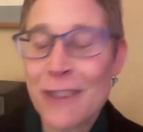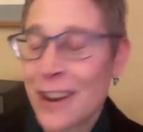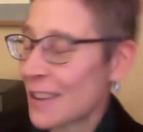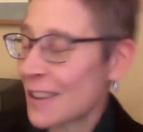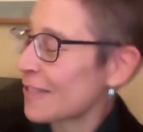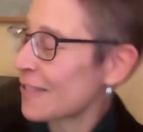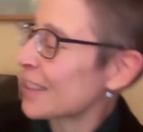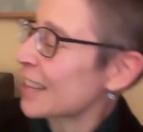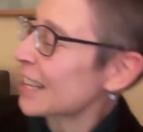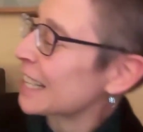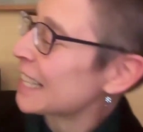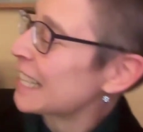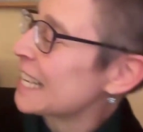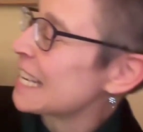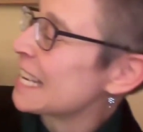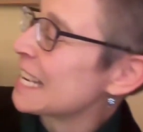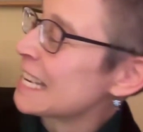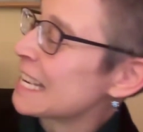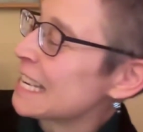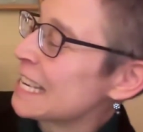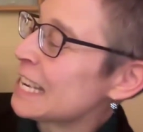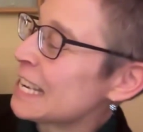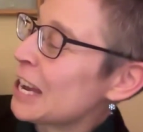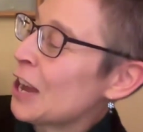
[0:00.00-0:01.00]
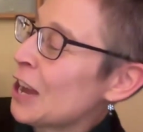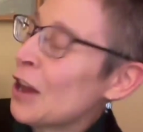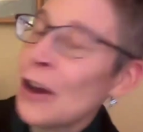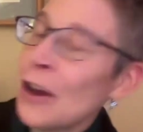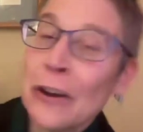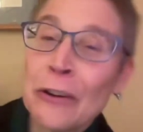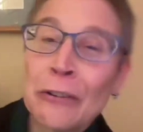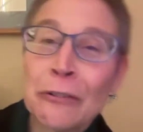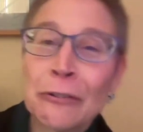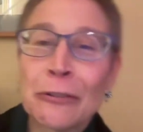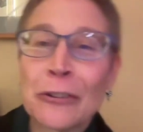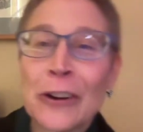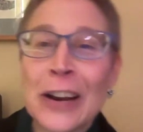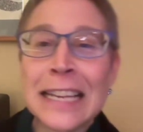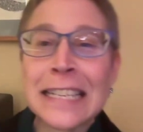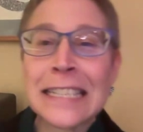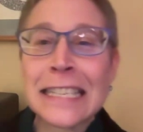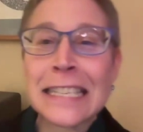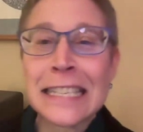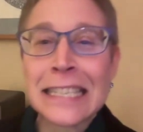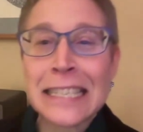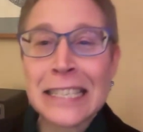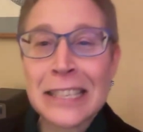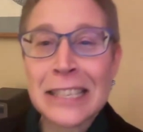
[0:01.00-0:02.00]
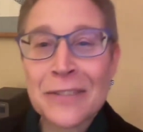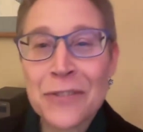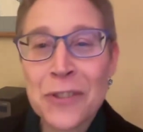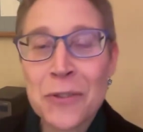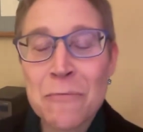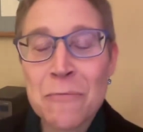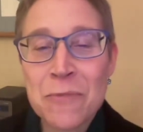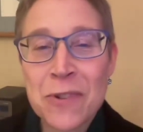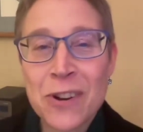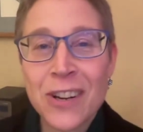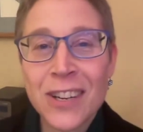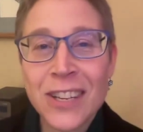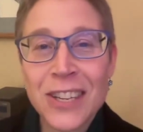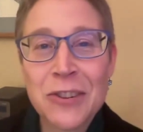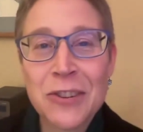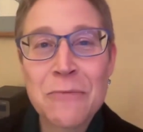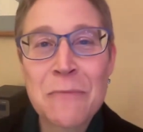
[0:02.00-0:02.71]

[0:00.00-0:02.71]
one of the key phrases of the book,